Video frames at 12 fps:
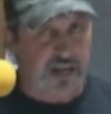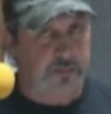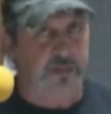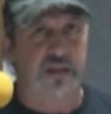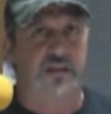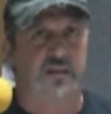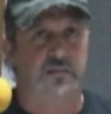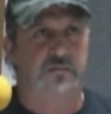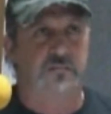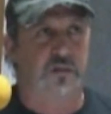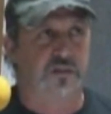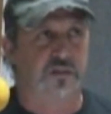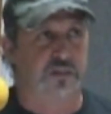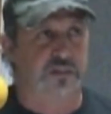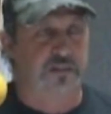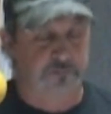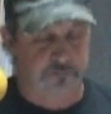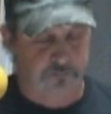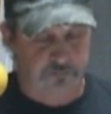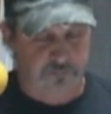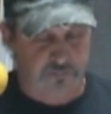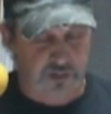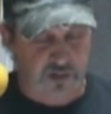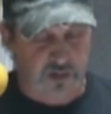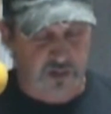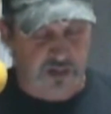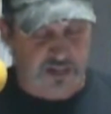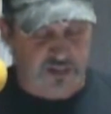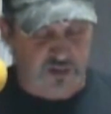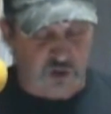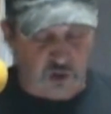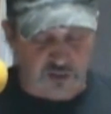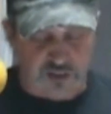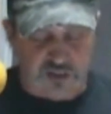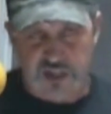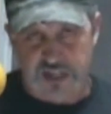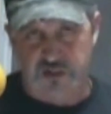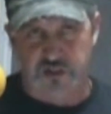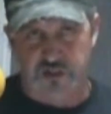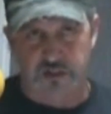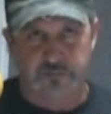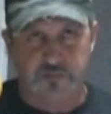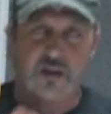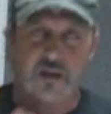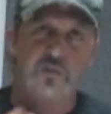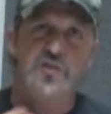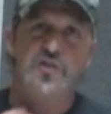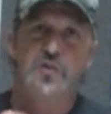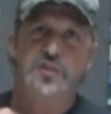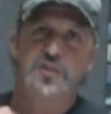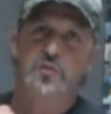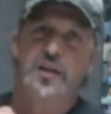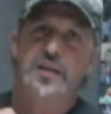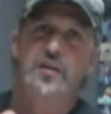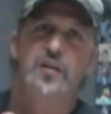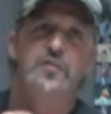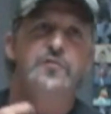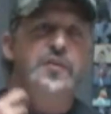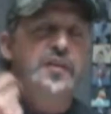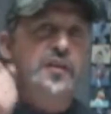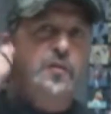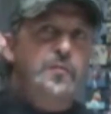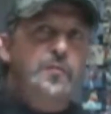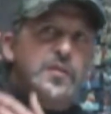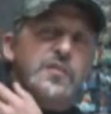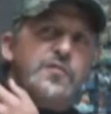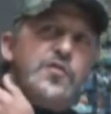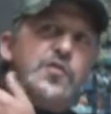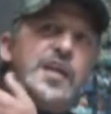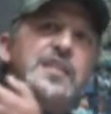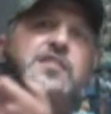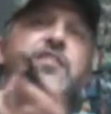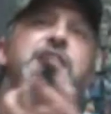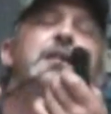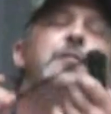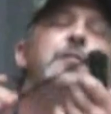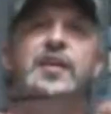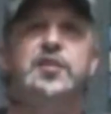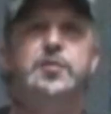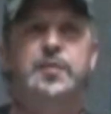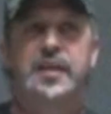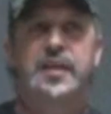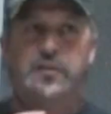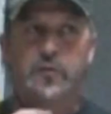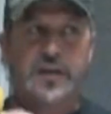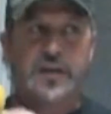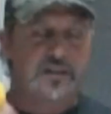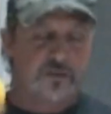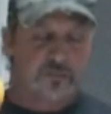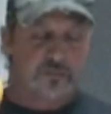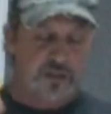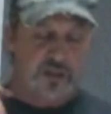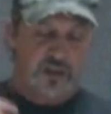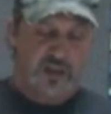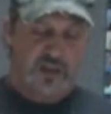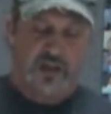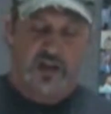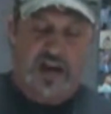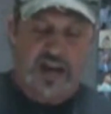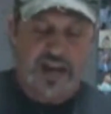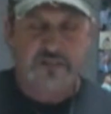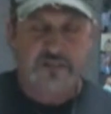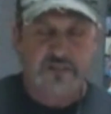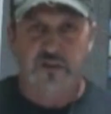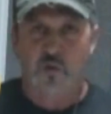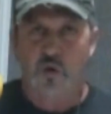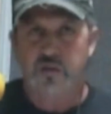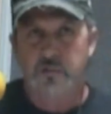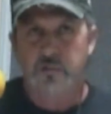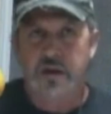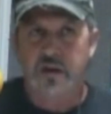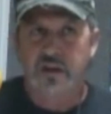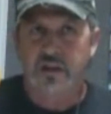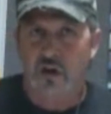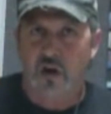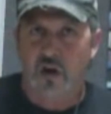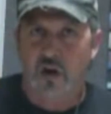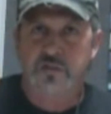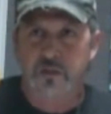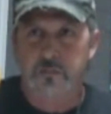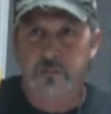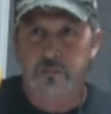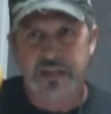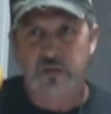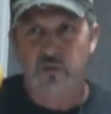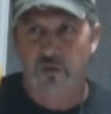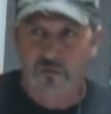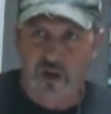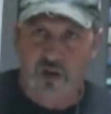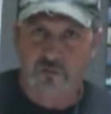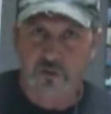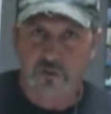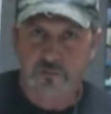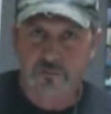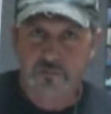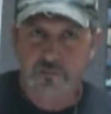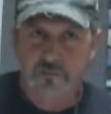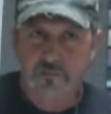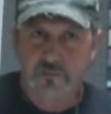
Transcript: that I make personally, and it's called the Chester, and I'm going to show it to you right here on the video. If you can't see it, I'm going to try to explain it on the radio. I have a North American Arms mini revolver.